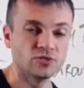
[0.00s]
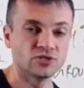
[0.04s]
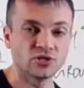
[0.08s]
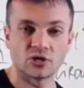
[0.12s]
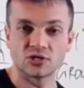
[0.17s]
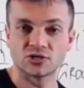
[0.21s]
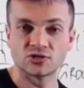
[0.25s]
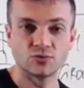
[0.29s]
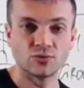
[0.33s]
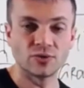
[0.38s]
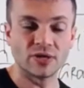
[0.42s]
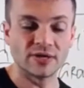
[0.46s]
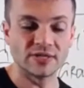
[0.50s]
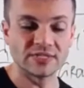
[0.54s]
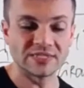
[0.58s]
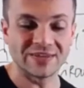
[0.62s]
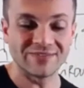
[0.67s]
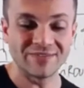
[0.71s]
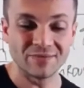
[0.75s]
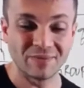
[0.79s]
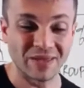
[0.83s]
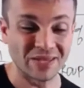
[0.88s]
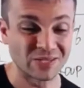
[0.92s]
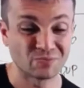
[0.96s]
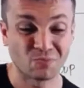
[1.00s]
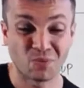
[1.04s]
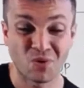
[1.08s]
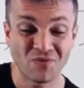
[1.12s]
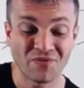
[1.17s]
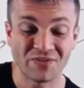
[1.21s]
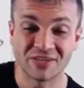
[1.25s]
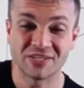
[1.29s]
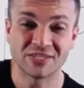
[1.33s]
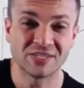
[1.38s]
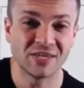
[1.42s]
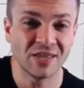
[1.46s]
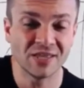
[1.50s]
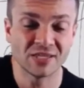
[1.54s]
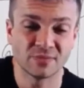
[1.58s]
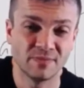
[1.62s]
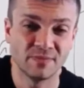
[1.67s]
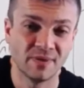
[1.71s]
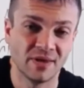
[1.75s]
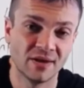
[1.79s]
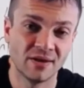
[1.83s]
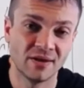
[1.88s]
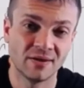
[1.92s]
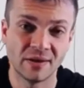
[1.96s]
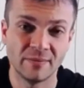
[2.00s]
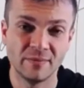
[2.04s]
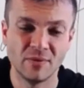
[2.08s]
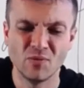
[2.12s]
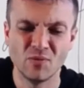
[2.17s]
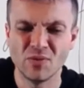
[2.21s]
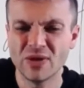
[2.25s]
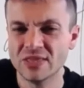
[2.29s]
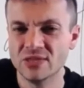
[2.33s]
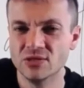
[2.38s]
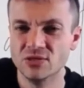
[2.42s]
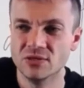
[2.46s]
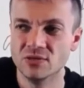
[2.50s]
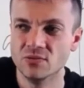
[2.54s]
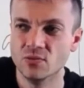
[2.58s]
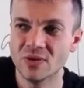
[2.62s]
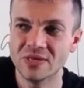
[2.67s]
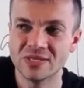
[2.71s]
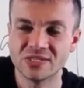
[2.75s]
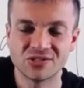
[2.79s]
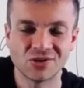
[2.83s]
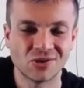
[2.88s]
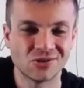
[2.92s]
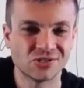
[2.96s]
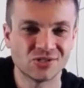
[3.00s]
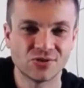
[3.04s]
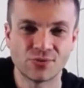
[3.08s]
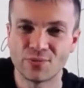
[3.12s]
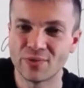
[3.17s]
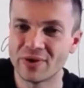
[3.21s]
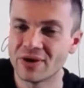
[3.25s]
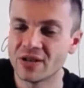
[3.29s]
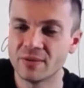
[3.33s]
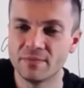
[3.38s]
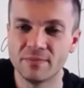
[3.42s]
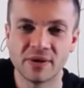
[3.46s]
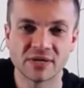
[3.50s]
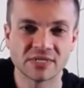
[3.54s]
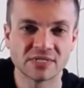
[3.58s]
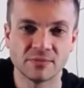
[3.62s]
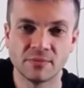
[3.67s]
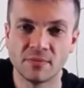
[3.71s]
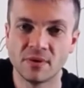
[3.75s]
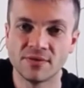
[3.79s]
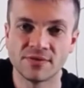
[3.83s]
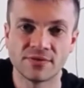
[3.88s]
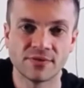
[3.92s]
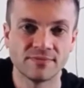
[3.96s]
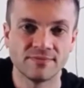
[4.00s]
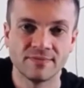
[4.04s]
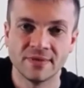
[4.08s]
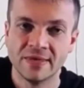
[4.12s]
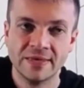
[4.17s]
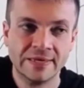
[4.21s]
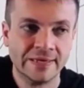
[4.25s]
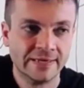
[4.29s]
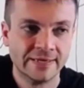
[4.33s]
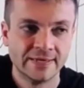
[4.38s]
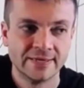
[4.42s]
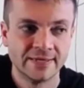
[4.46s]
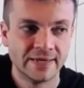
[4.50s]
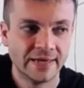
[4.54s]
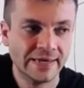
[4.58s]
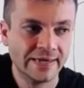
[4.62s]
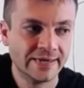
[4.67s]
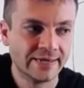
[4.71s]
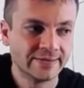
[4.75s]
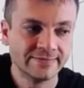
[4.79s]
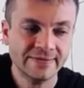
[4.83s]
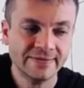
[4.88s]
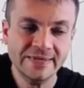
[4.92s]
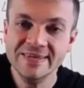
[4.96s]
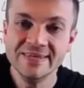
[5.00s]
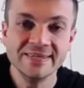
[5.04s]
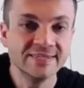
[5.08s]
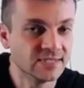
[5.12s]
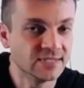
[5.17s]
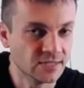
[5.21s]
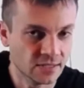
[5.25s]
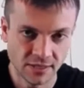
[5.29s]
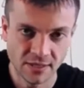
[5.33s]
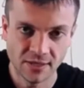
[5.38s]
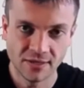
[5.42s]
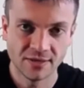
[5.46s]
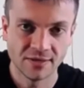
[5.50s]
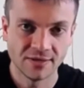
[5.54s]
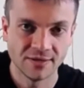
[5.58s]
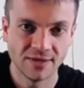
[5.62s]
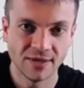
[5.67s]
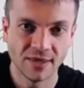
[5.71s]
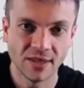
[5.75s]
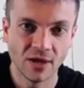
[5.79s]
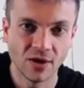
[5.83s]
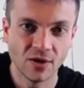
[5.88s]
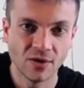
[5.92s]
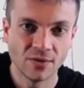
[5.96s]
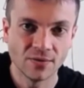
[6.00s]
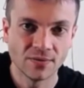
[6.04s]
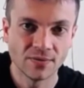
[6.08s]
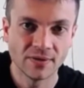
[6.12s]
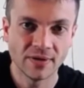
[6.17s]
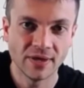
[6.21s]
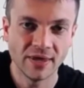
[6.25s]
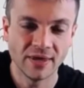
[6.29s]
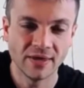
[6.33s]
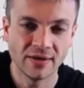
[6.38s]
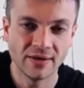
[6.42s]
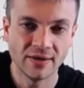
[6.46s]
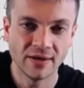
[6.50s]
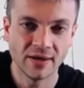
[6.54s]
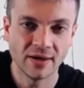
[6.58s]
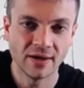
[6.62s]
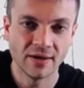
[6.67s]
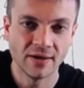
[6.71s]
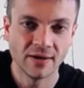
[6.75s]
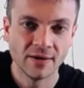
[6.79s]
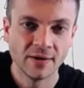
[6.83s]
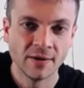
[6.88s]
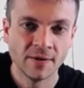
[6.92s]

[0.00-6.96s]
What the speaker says: do we charge $297? Makes perfect sense, man. I mean, we can charge $300 a month, like easily, and